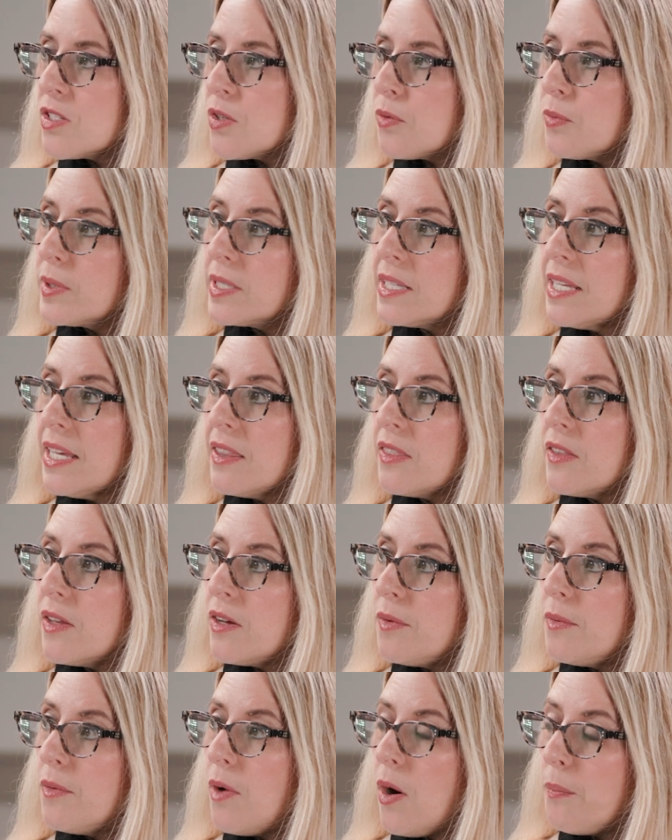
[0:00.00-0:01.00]
So really
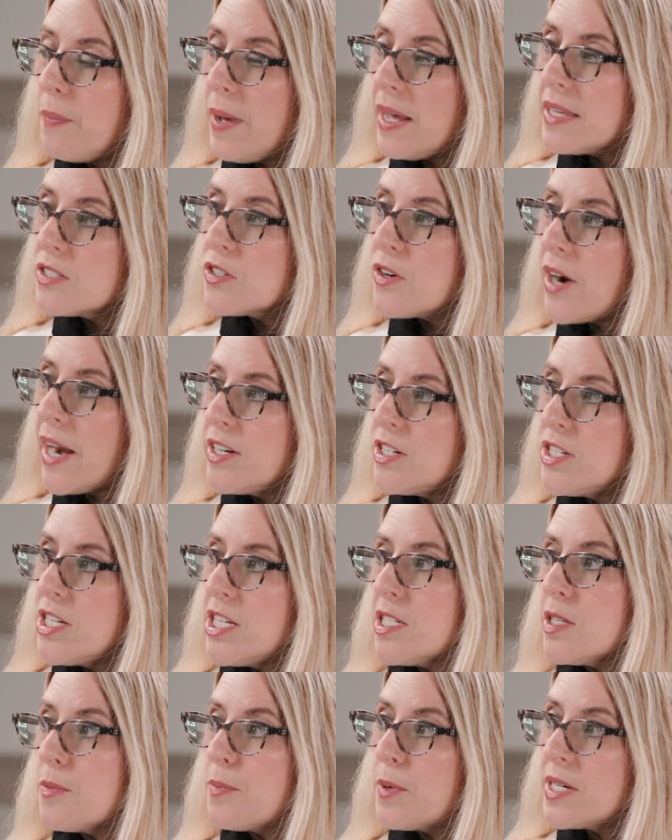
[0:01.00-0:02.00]
the best
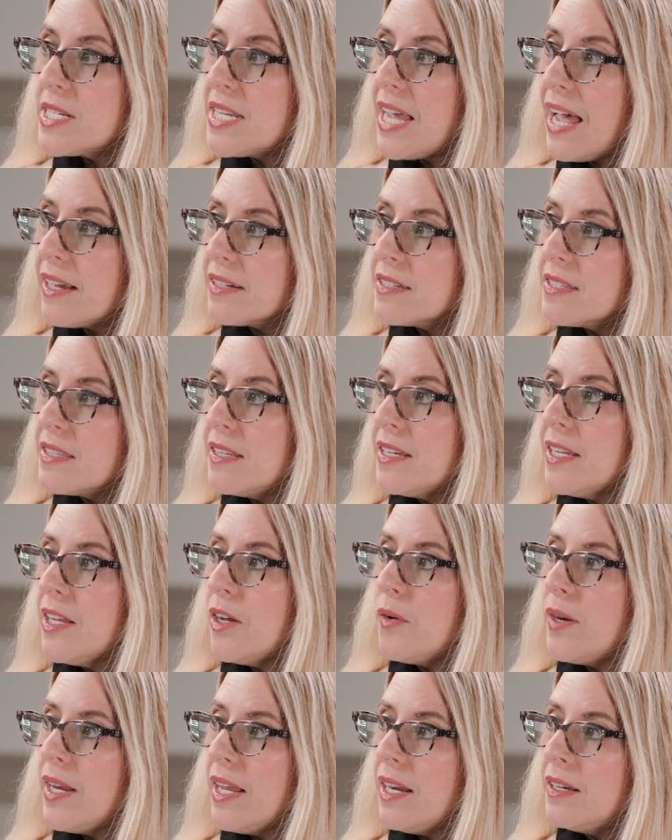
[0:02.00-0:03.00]
strategy to protect the
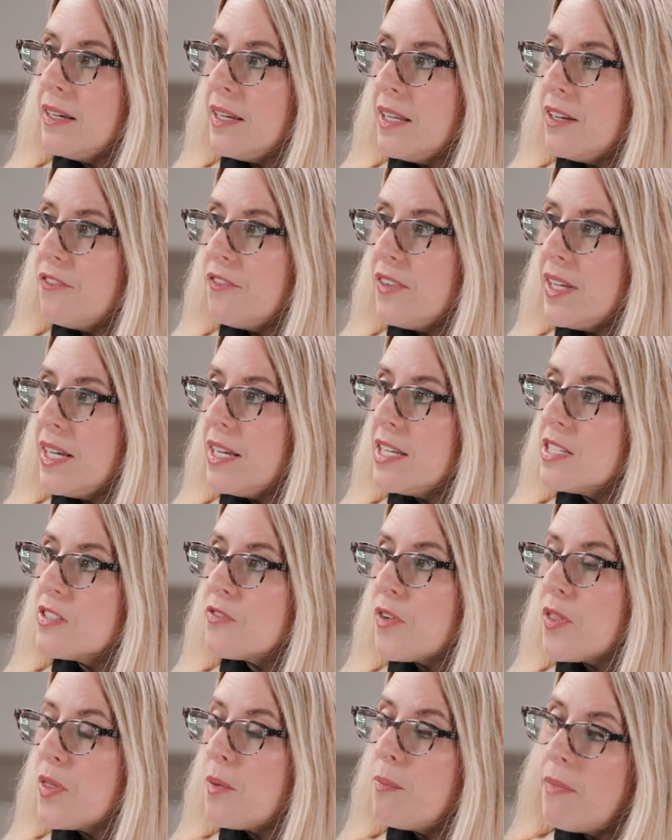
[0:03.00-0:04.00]
neonate and infant is
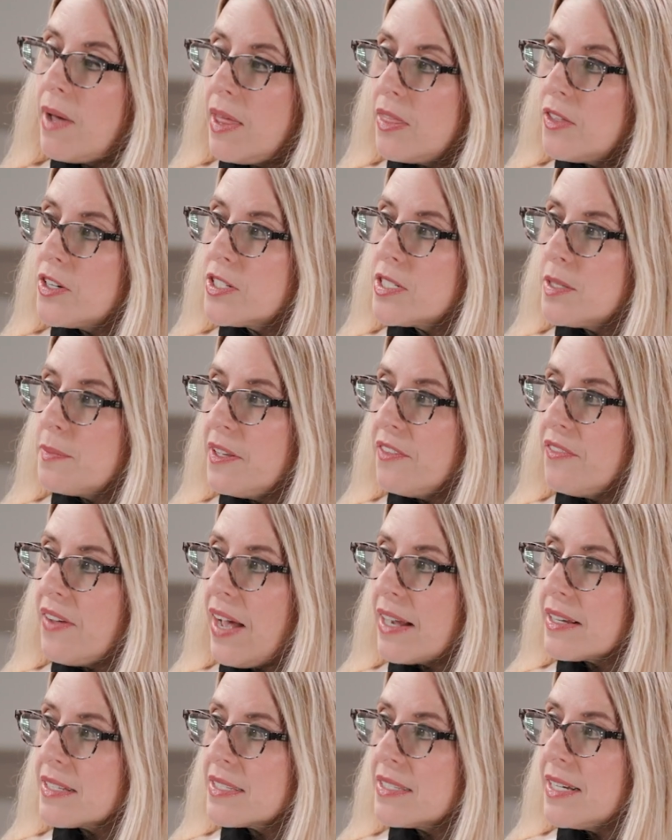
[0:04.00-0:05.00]
for the mother to be
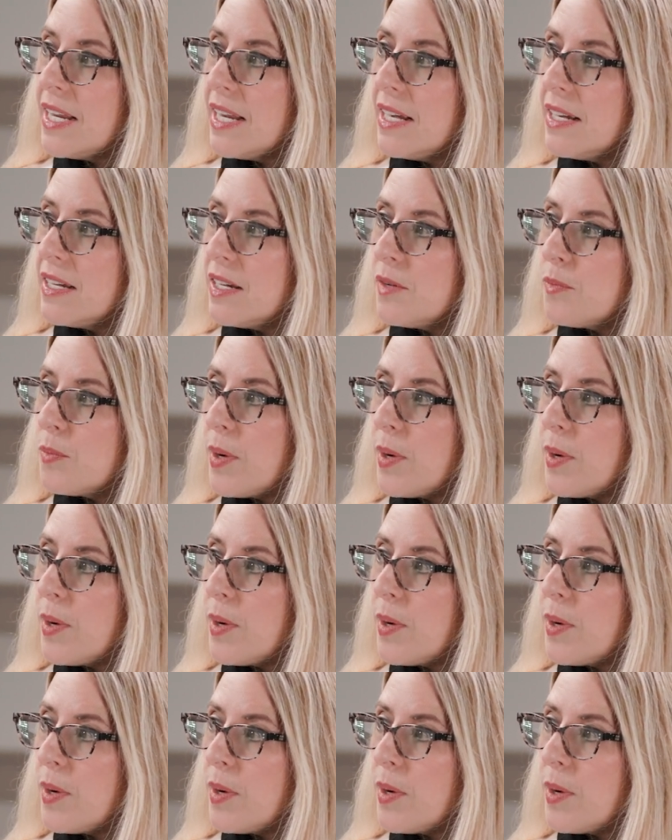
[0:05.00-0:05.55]
vaccinated in